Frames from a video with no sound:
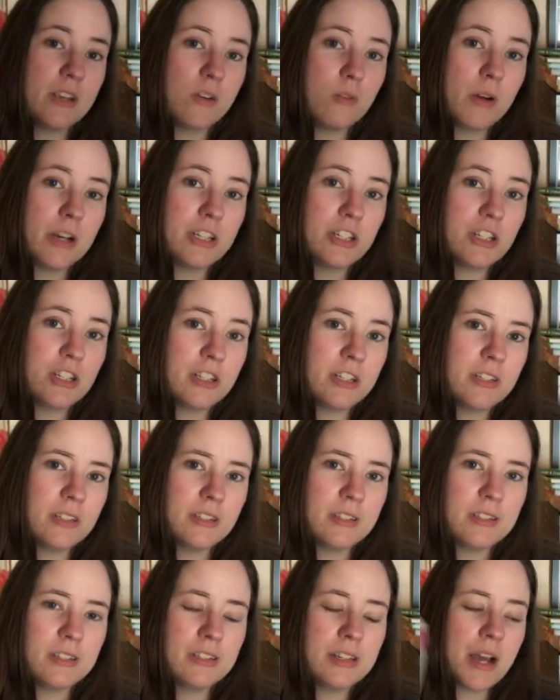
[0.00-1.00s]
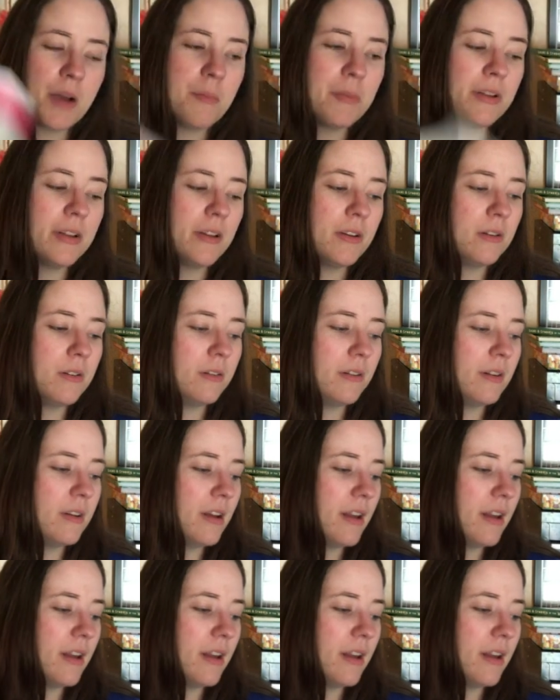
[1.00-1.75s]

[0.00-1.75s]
questions down below